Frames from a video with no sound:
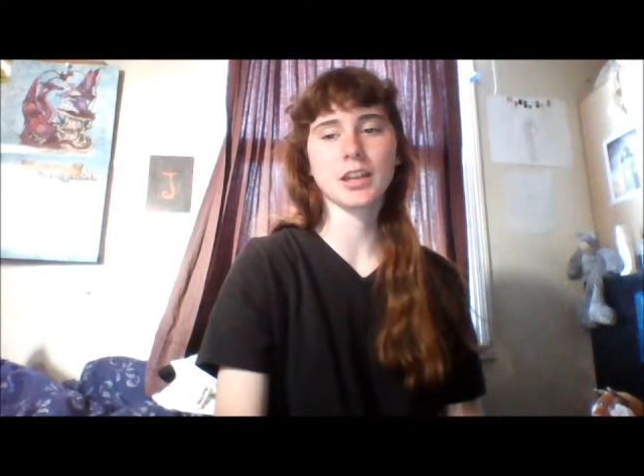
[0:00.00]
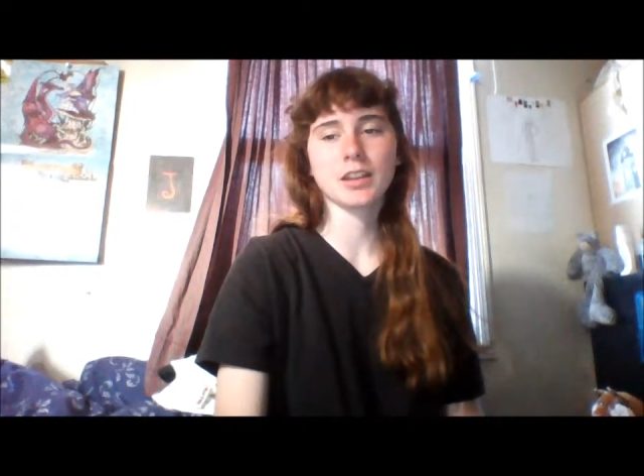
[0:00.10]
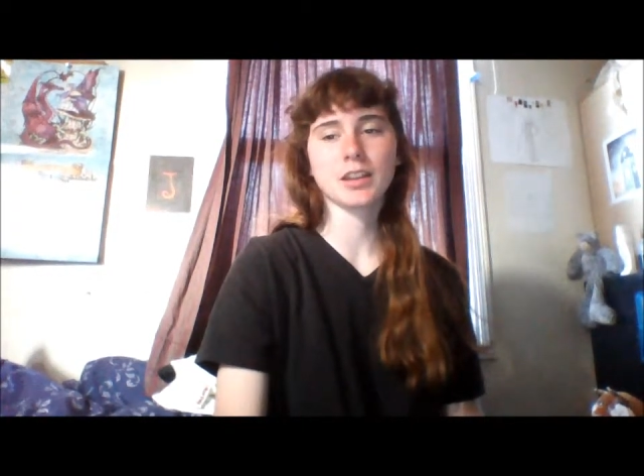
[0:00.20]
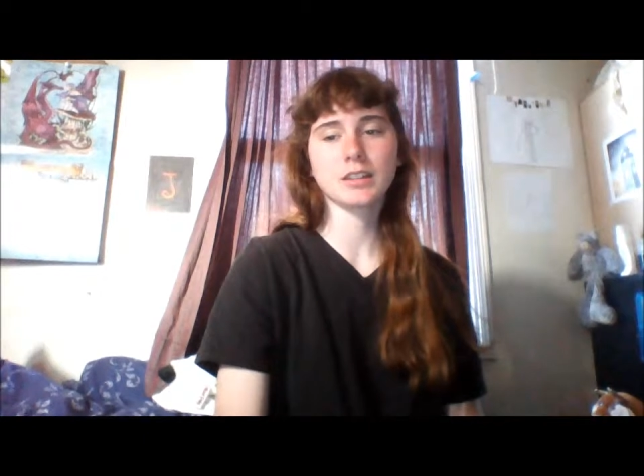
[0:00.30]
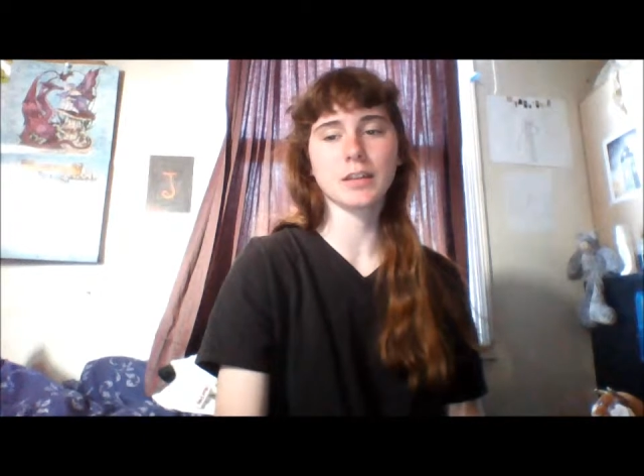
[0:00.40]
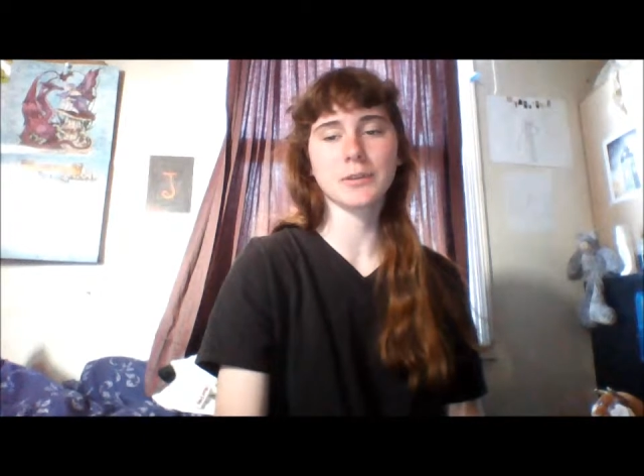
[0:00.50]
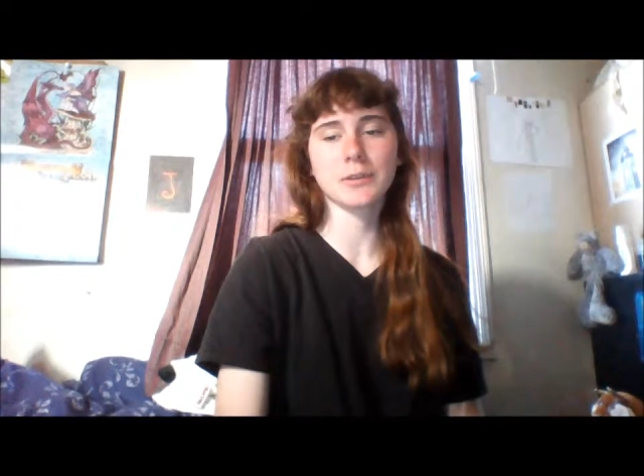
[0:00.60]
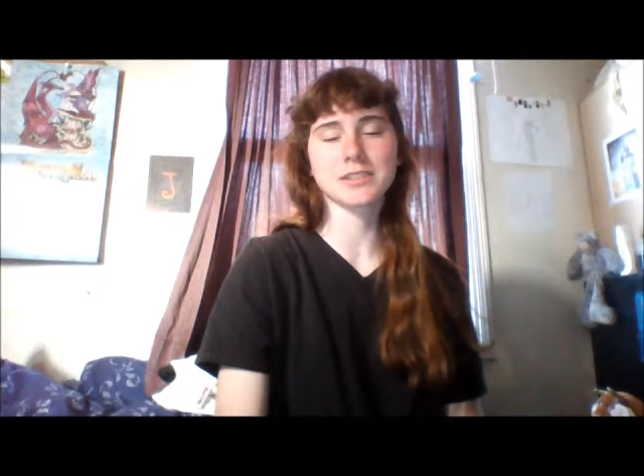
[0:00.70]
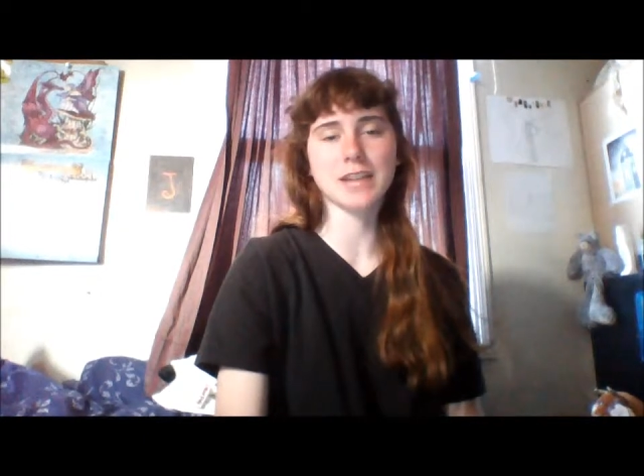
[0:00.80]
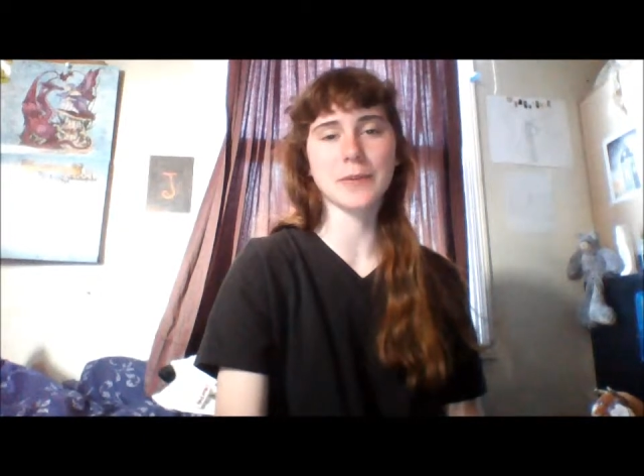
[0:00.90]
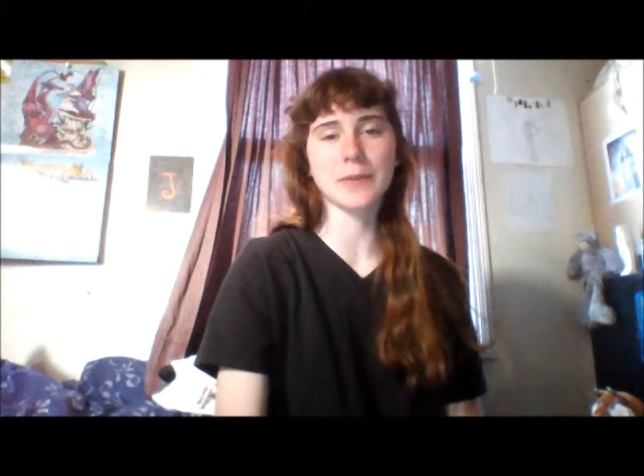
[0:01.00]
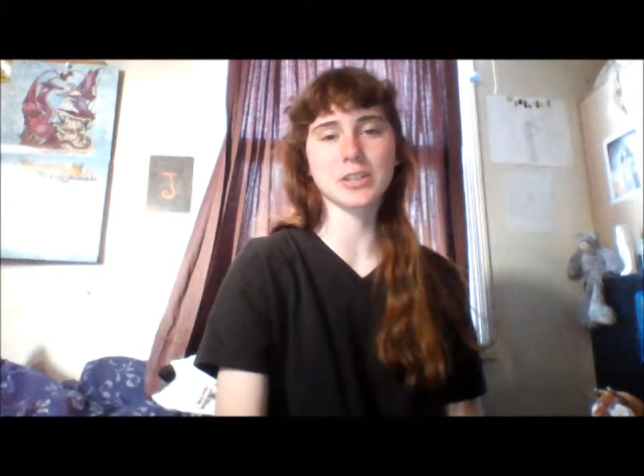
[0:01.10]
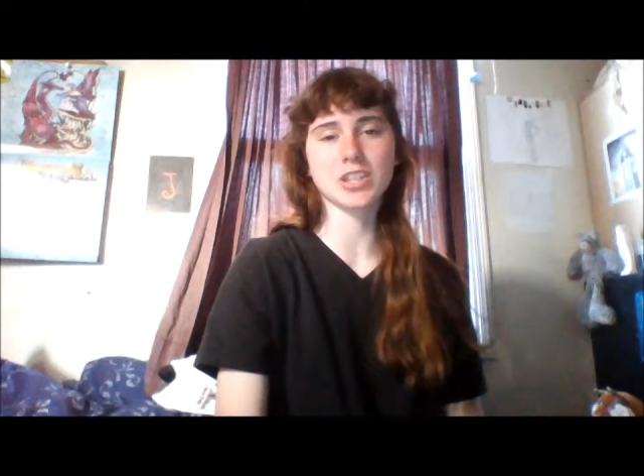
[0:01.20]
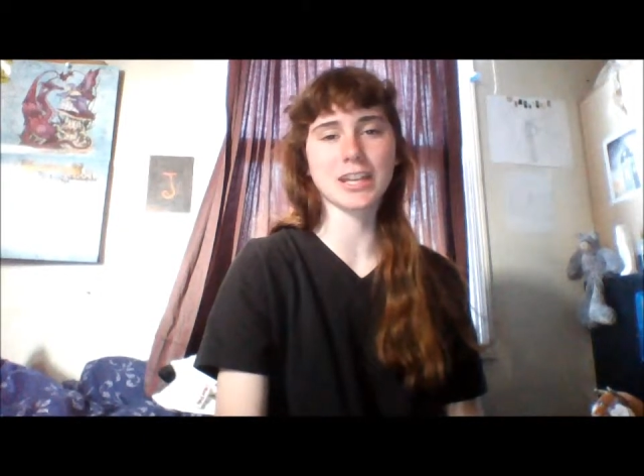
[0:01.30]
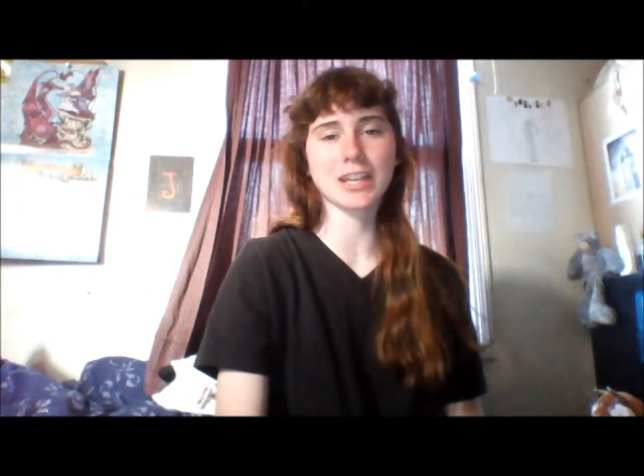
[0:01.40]
there wasn't that much
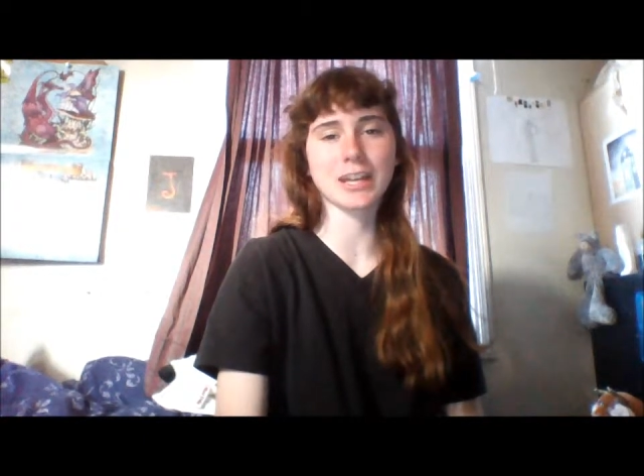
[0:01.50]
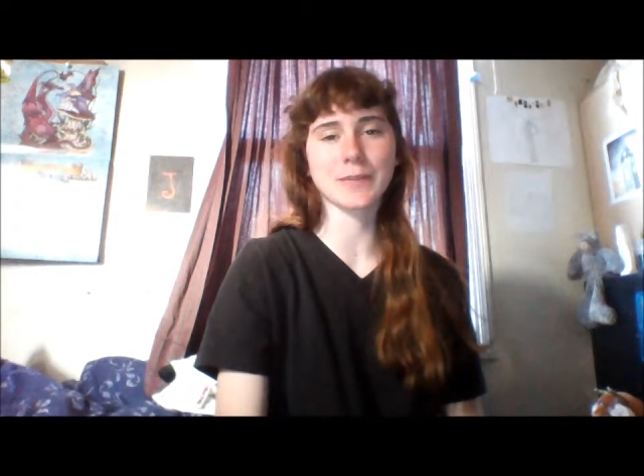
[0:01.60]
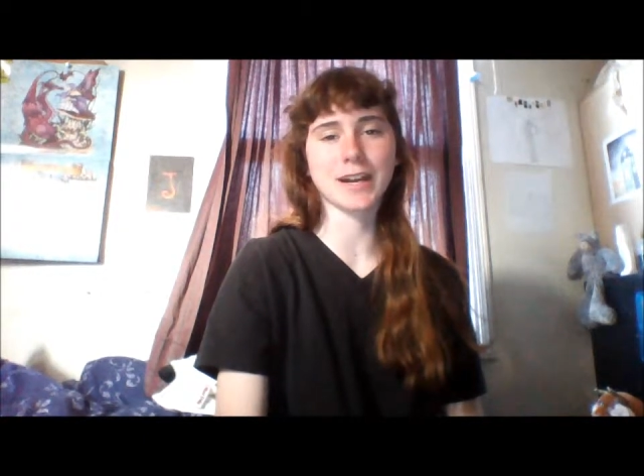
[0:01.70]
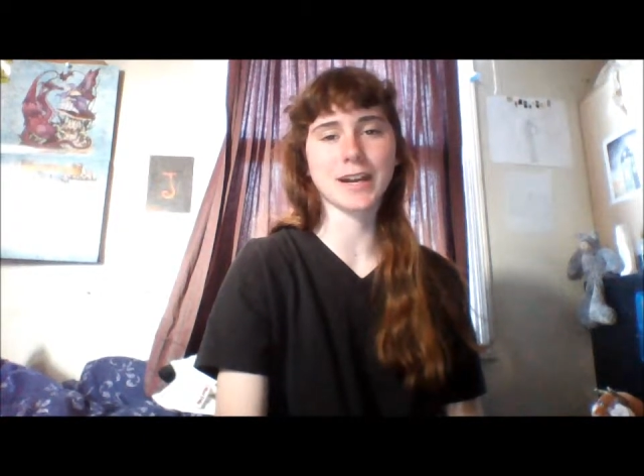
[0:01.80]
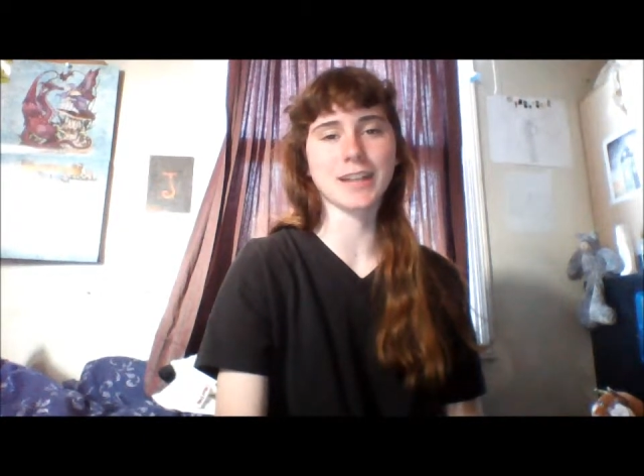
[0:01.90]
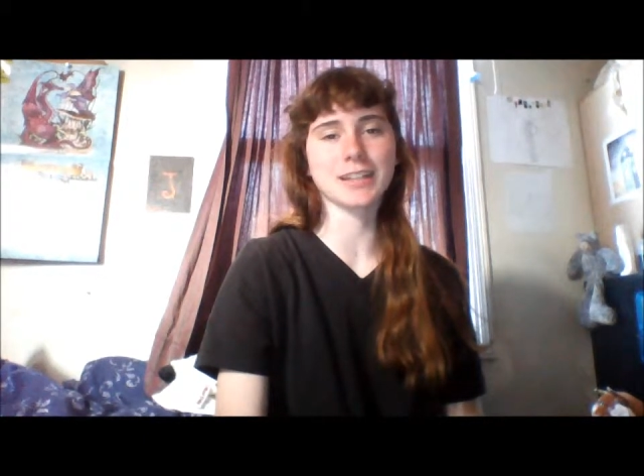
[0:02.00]
thinking behind it